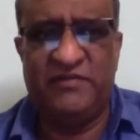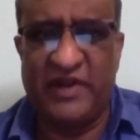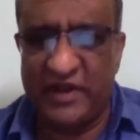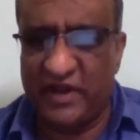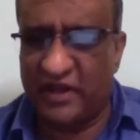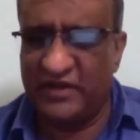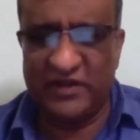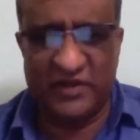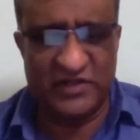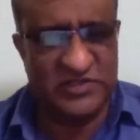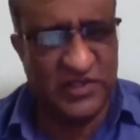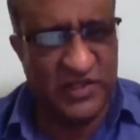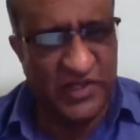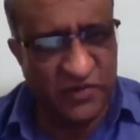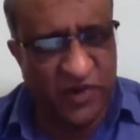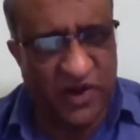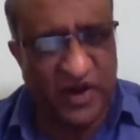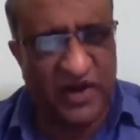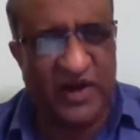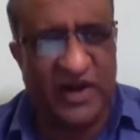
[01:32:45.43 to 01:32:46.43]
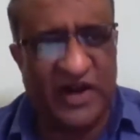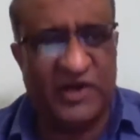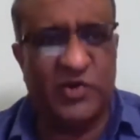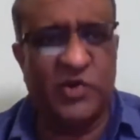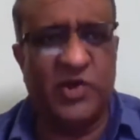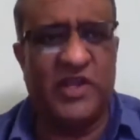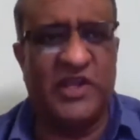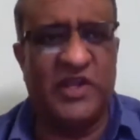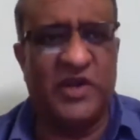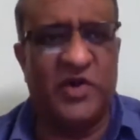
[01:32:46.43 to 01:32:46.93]
Then, and also you are
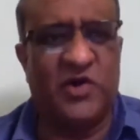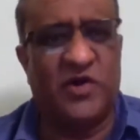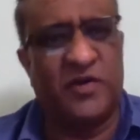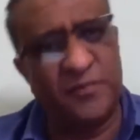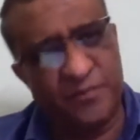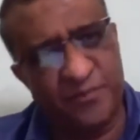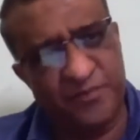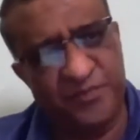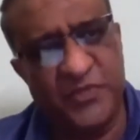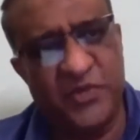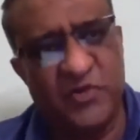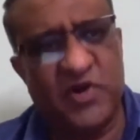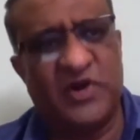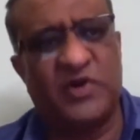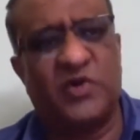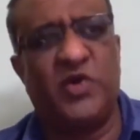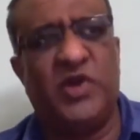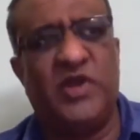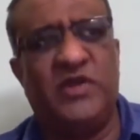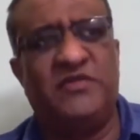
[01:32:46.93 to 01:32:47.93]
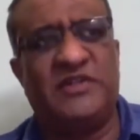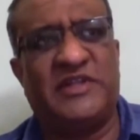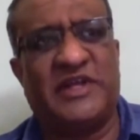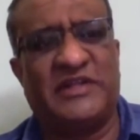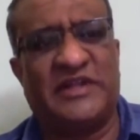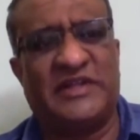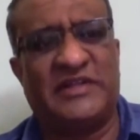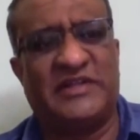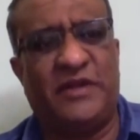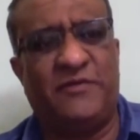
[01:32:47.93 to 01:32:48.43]
not doing alone. You are doing with
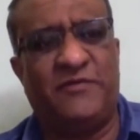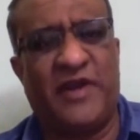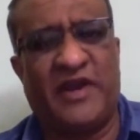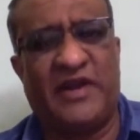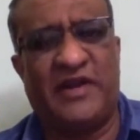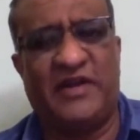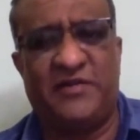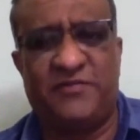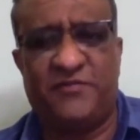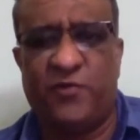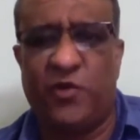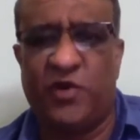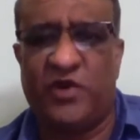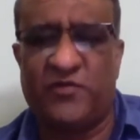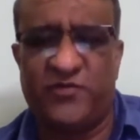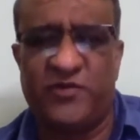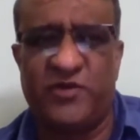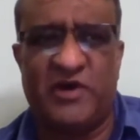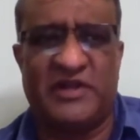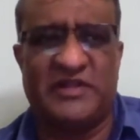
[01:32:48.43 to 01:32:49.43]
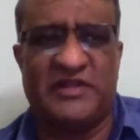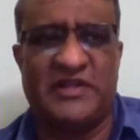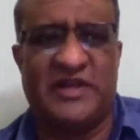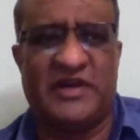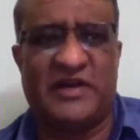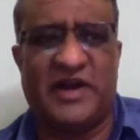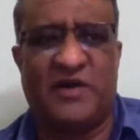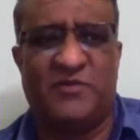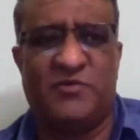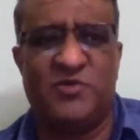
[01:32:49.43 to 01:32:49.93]
other three faculty. 4 of you are
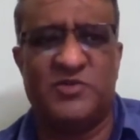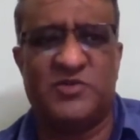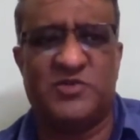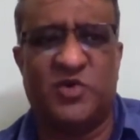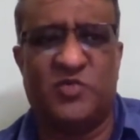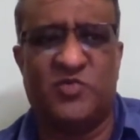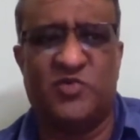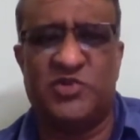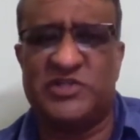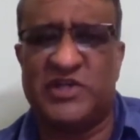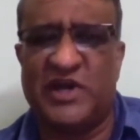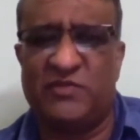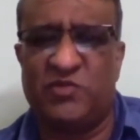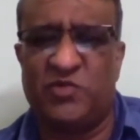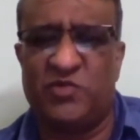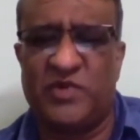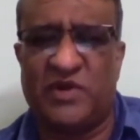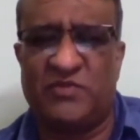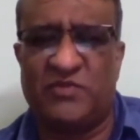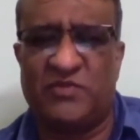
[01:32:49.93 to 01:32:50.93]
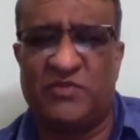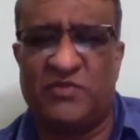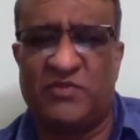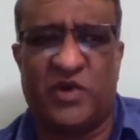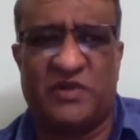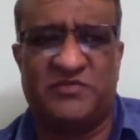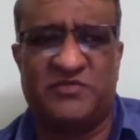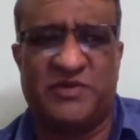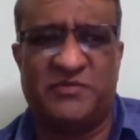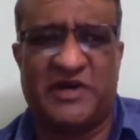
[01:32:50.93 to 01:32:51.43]
there. Ramu, Somu, Shamu, Mamu.
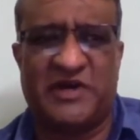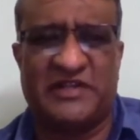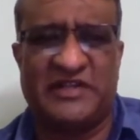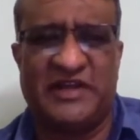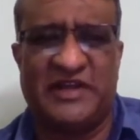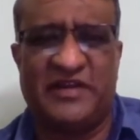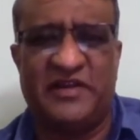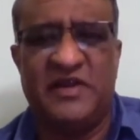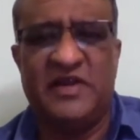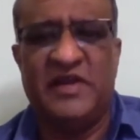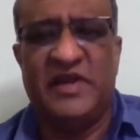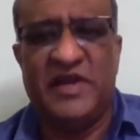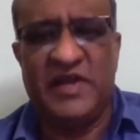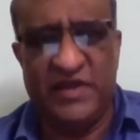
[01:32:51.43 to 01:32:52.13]
4 of them are there.